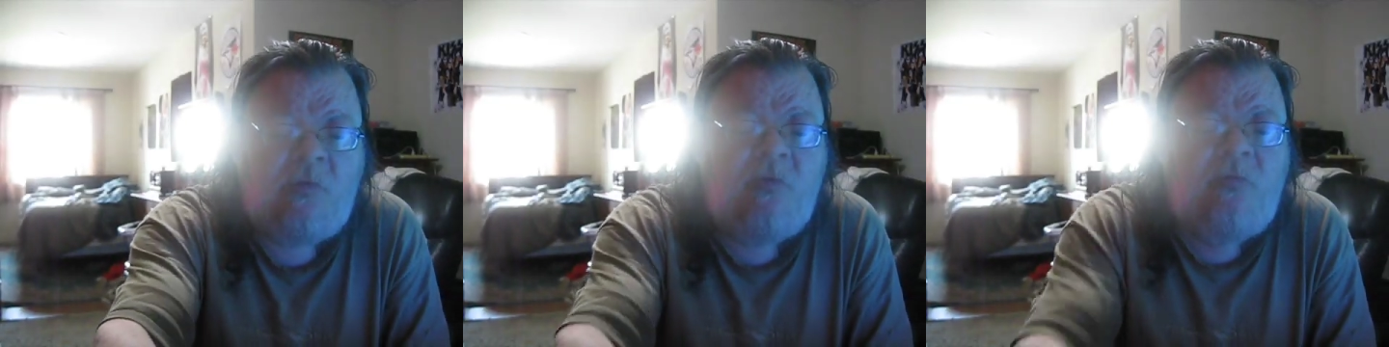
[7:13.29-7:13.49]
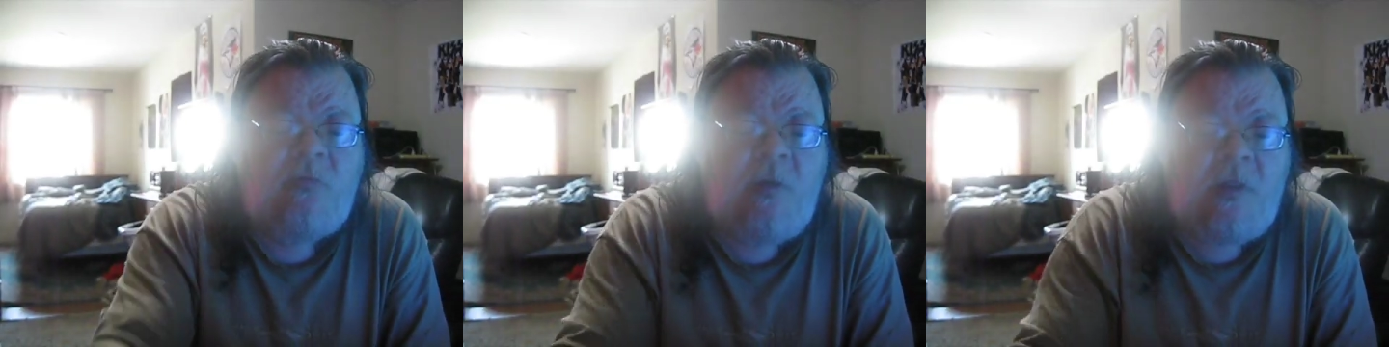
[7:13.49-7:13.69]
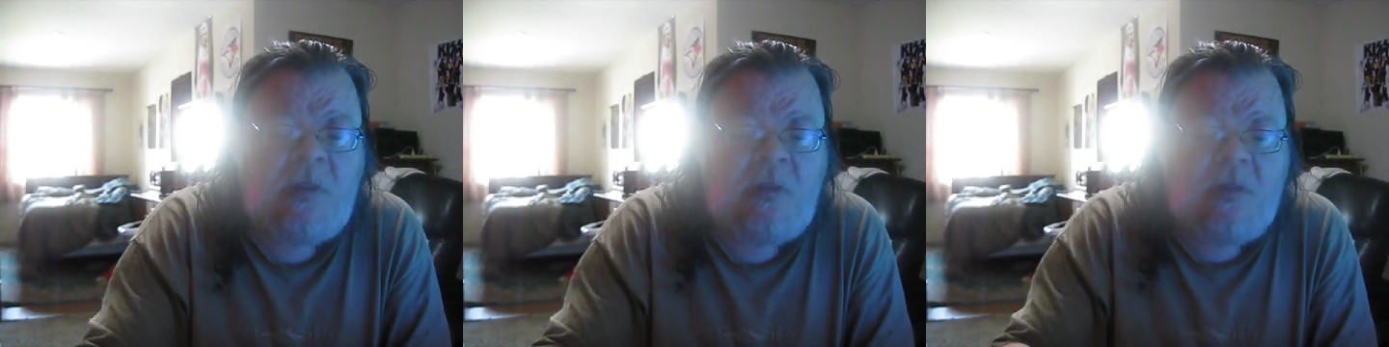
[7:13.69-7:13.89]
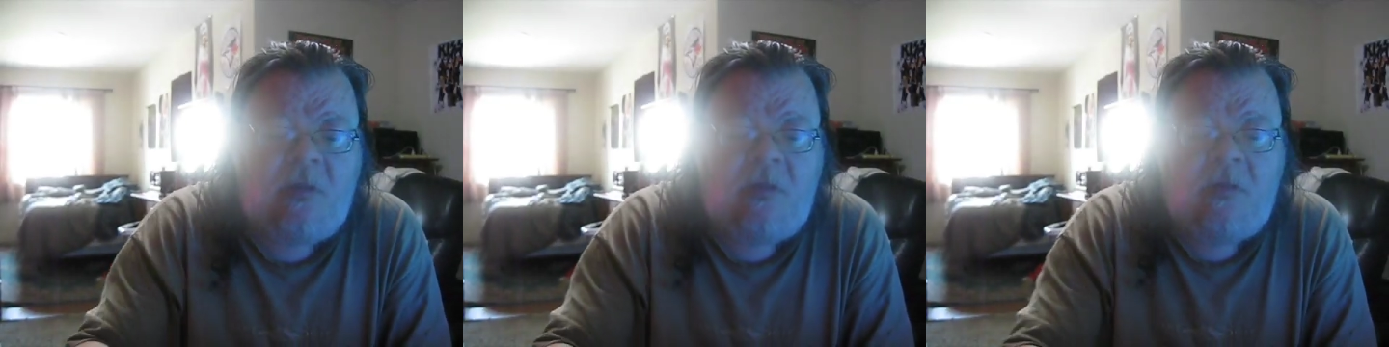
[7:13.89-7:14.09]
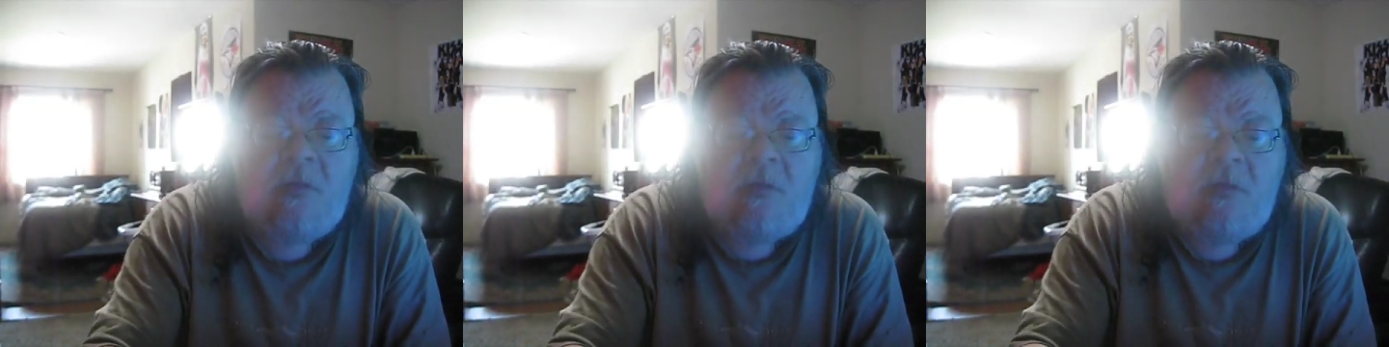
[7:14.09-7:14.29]
Blu-ray
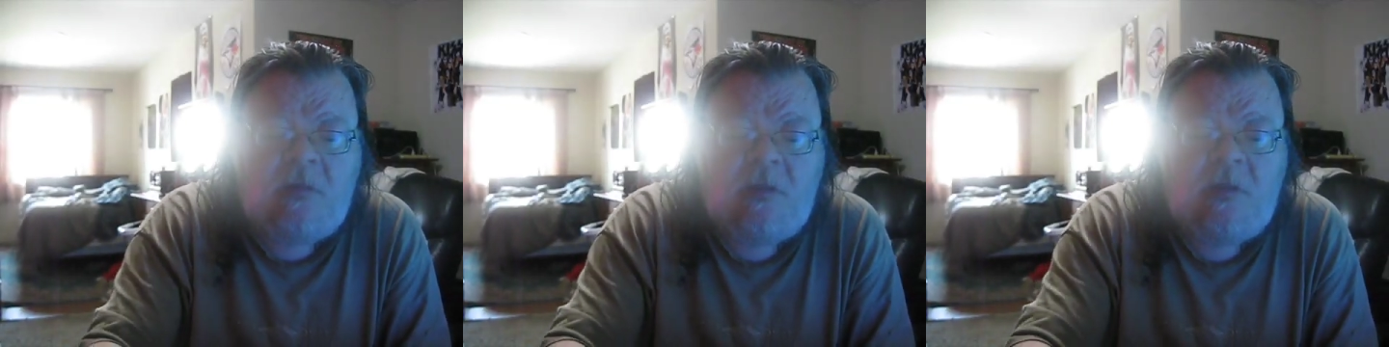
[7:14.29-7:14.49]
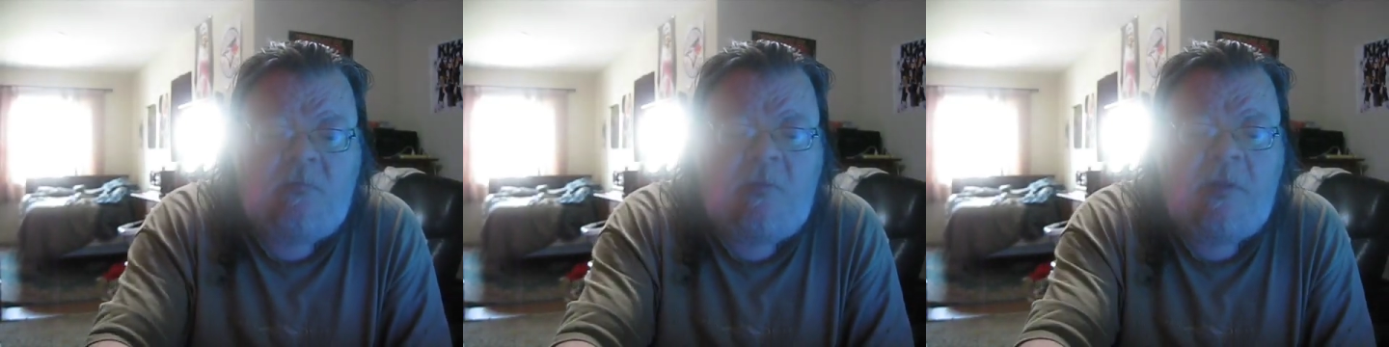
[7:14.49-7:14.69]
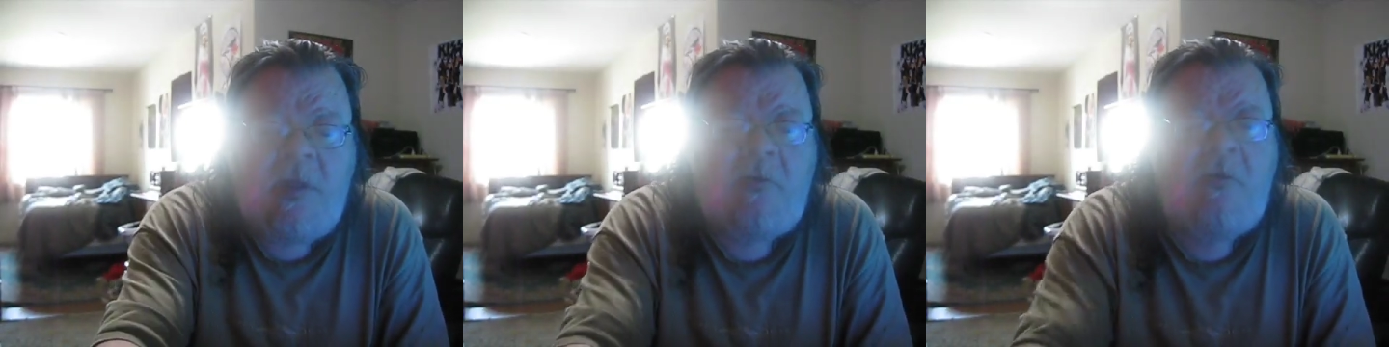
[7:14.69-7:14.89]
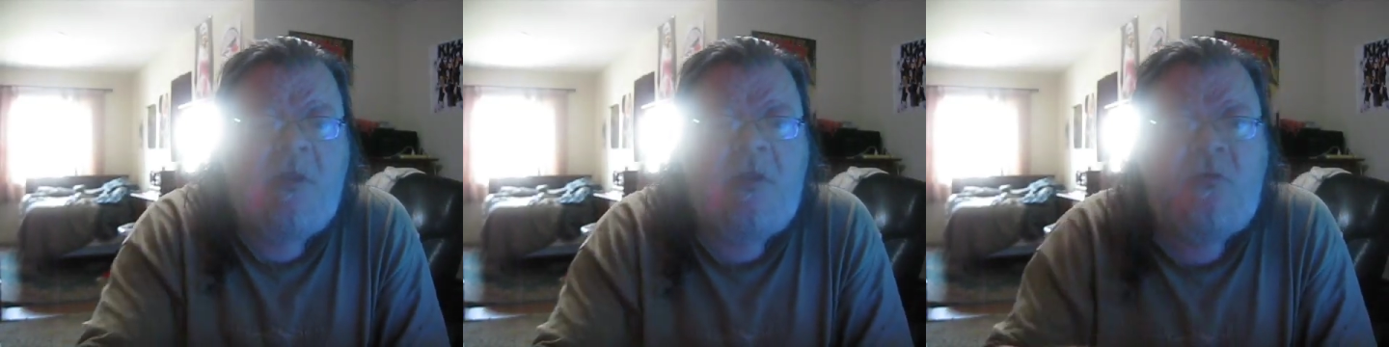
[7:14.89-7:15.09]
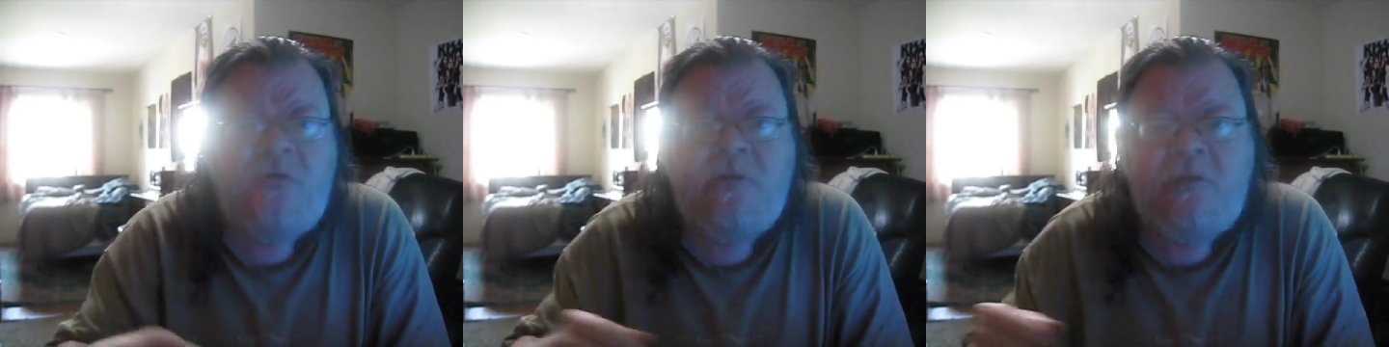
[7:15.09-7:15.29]
in my
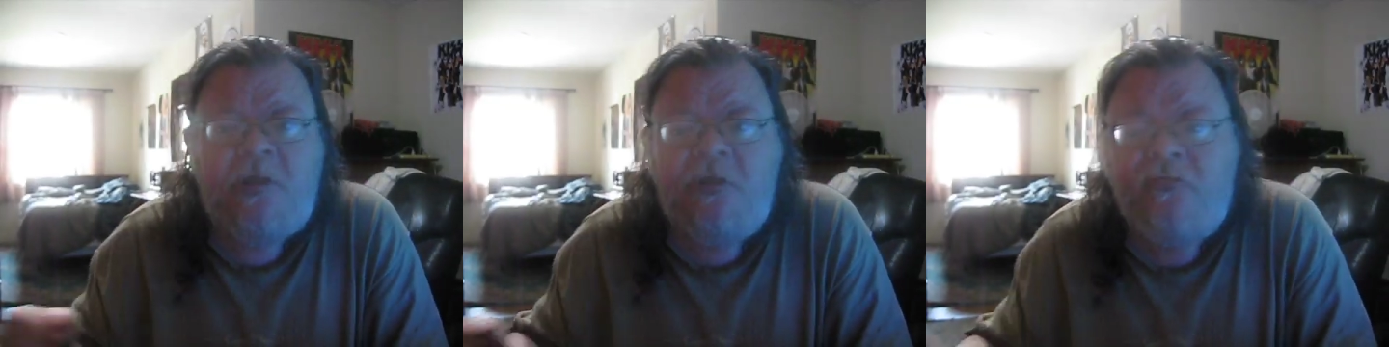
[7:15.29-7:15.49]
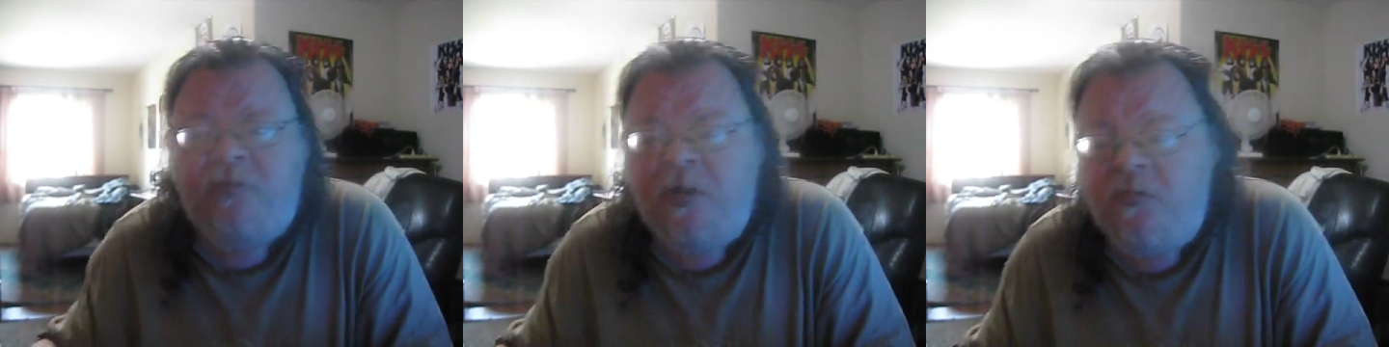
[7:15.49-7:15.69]
area, or Disney